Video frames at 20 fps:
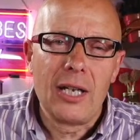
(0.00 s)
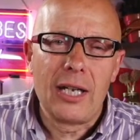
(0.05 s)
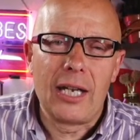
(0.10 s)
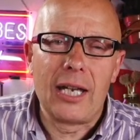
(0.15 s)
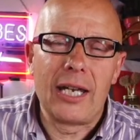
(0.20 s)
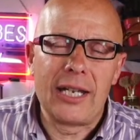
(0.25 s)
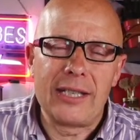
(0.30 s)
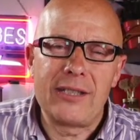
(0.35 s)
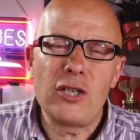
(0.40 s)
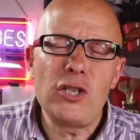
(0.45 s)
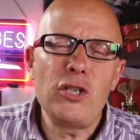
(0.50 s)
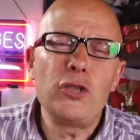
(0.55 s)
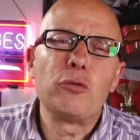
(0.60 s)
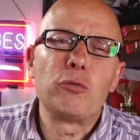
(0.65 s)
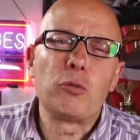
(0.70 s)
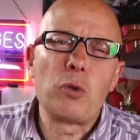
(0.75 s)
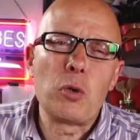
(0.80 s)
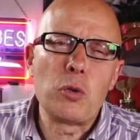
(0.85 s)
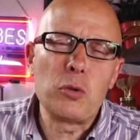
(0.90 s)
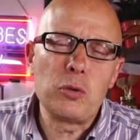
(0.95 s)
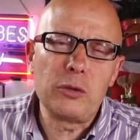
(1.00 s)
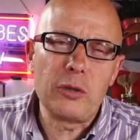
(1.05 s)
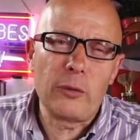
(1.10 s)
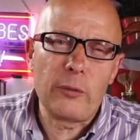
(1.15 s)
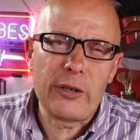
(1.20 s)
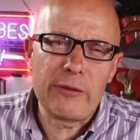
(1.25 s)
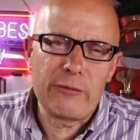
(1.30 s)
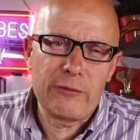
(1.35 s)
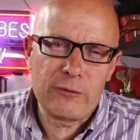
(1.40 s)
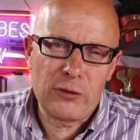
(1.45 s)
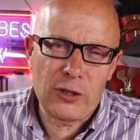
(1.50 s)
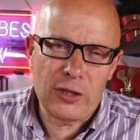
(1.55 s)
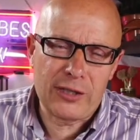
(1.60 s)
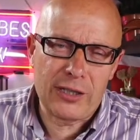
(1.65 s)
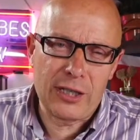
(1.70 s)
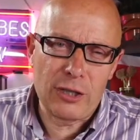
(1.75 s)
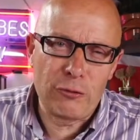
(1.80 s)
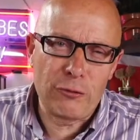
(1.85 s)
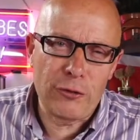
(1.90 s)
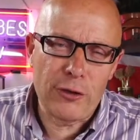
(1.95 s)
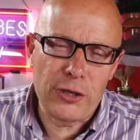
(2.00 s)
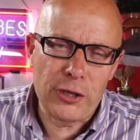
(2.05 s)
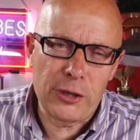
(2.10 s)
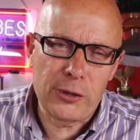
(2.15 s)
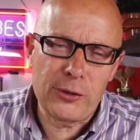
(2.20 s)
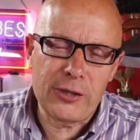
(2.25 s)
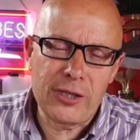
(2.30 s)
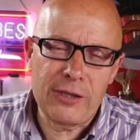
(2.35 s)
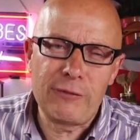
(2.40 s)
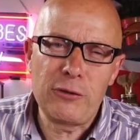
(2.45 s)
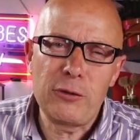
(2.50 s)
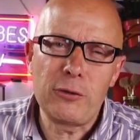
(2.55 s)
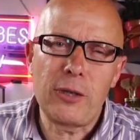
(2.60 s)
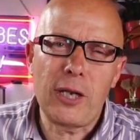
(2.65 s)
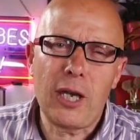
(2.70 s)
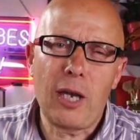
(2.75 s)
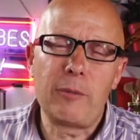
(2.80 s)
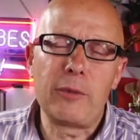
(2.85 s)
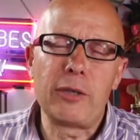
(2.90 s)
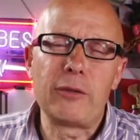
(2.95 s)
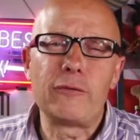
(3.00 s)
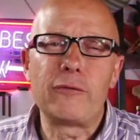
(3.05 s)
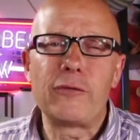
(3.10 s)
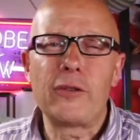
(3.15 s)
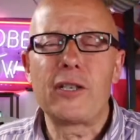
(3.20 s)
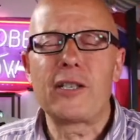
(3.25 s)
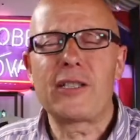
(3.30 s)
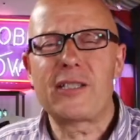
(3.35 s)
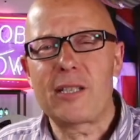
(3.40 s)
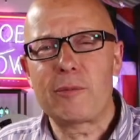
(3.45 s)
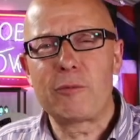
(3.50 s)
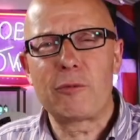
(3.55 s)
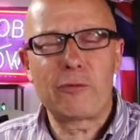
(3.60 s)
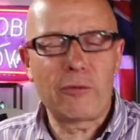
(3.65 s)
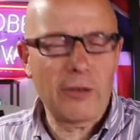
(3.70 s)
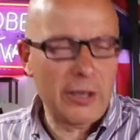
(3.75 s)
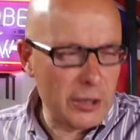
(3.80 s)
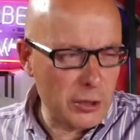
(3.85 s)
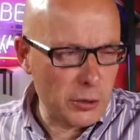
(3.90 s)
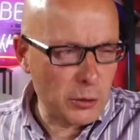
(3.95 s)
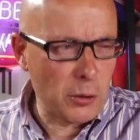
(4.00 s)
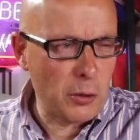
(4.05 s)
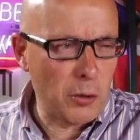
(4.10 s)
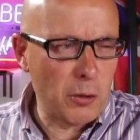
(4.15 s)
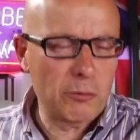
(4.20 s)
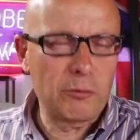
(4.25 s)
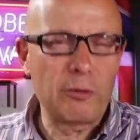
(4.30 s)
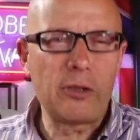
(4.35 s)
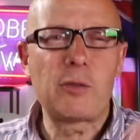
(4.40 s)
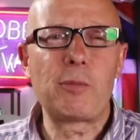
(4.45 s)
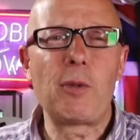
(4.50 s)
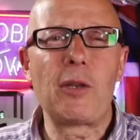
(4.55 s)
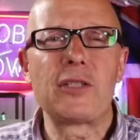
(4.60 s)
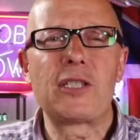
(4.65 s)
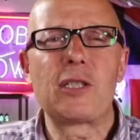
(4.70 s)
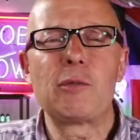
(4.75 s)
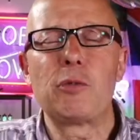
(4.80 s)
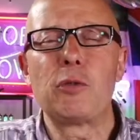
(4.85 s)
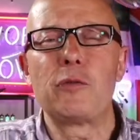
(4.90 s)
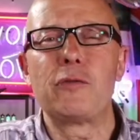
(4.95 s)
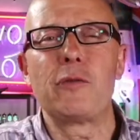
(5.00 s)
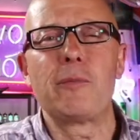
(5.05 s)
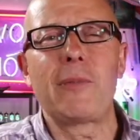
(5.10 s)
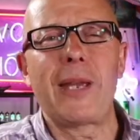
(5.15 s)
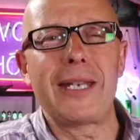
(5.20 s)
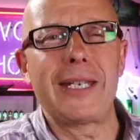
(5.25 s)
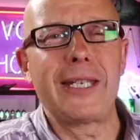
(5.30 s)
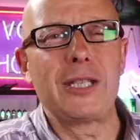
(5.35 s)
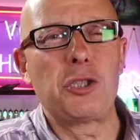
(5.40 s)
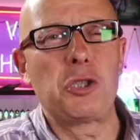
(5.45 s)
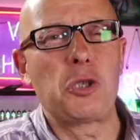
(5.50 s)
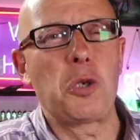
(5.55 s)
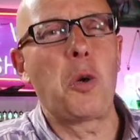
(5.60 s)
It's a new rule that we've just introduced. If you come in first, I'm afraid you're responsible for making sure